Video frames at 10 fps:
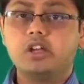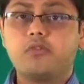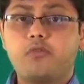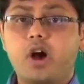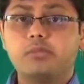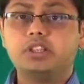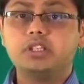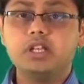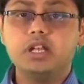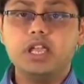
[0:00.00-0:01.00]
to form a
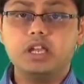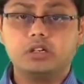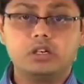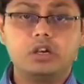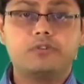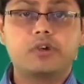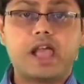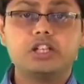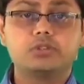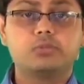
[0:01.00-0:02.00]
thin layer of
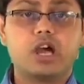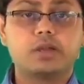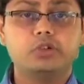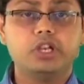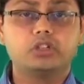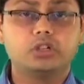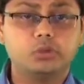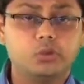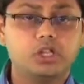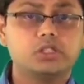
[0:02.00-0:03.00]
calcium carbonate on
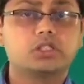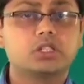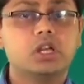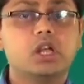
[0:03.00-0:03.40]
the walls.